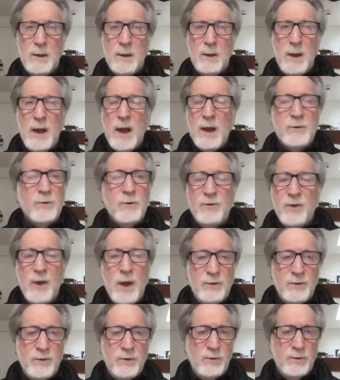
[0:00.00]

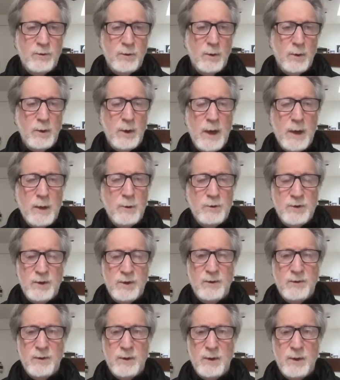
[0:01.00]
exercises your
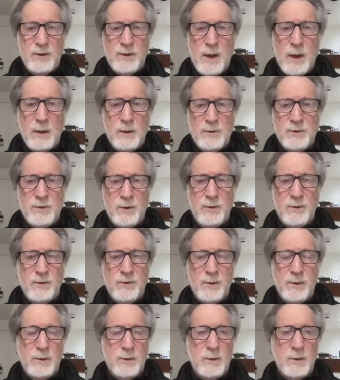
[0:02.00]
energies and
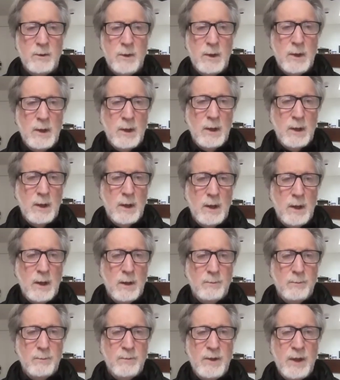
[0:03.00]
intelligence, and
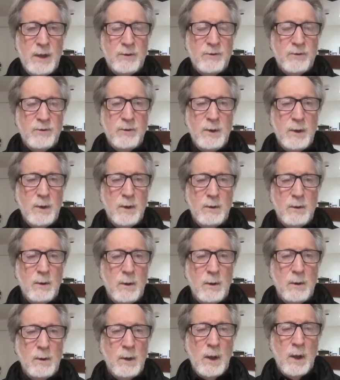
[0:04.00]
that's
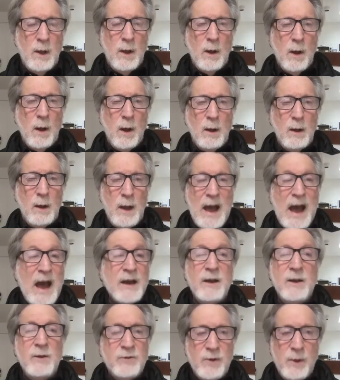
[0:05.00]

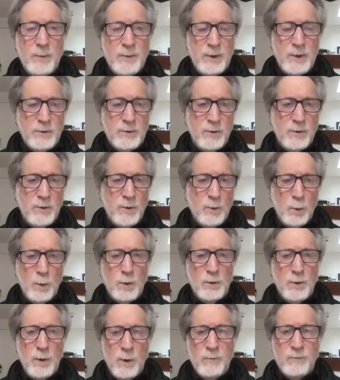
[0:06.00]
adding something to the
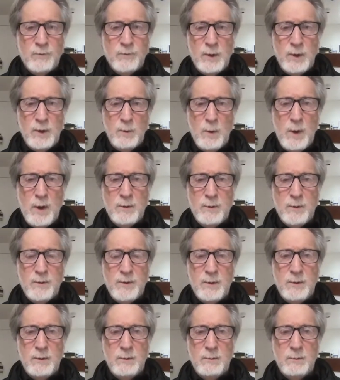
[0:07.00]
world, hopefully, rather
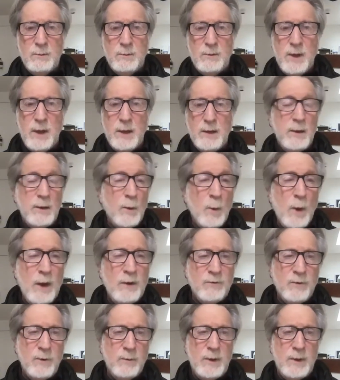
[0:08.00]
than taking away
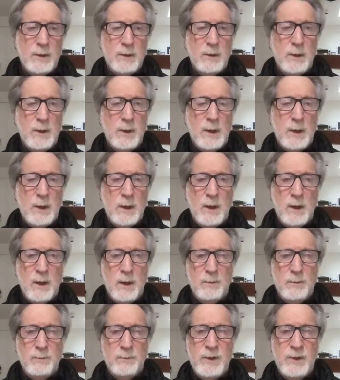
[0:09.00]
from it.
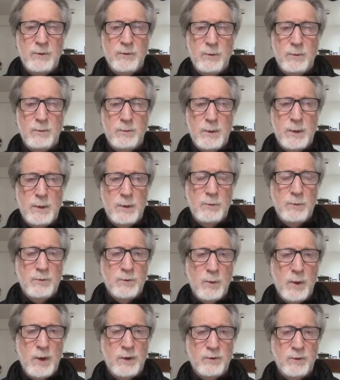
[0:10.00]
These are huge
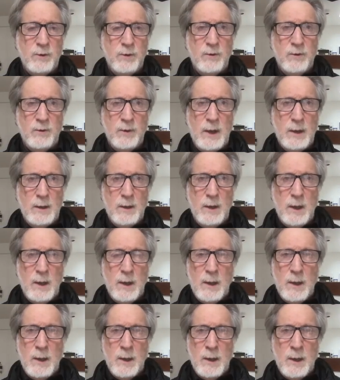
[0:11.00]
questions, and
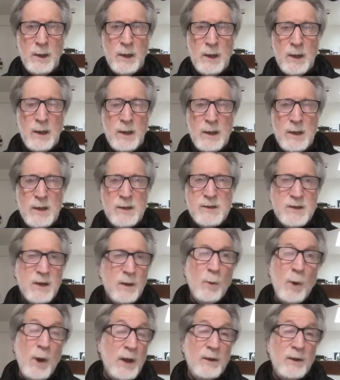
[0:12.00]
in
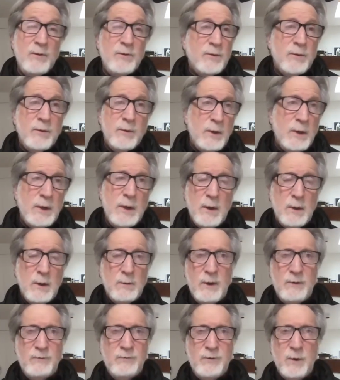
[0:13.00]
some ways,
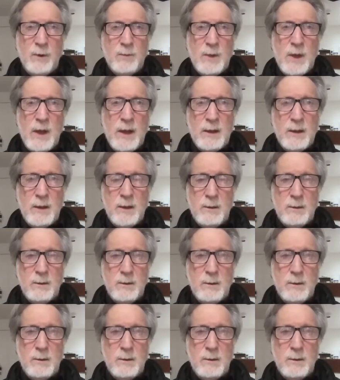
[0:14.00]
a film like